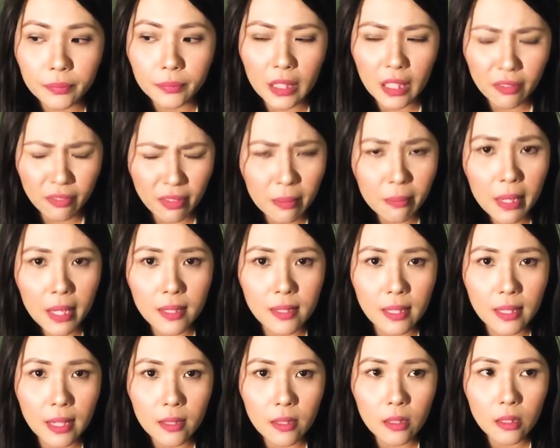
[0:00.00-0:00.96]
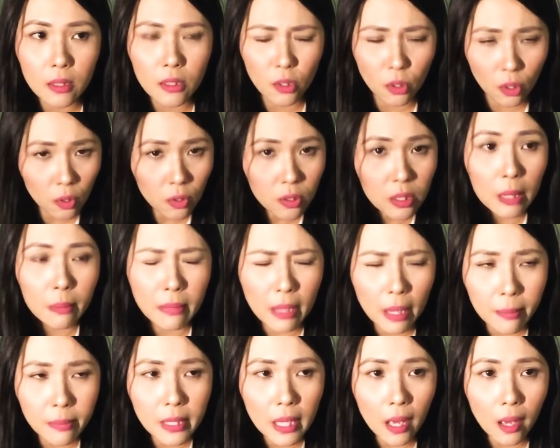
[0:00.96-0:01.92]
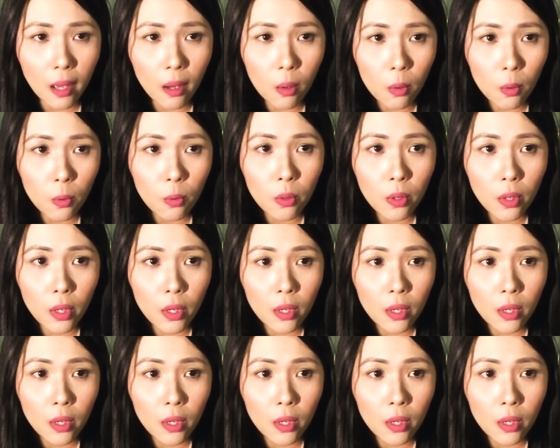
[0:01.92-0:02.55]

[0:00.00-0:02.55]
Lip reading: if it makes sense. You know, sometimes how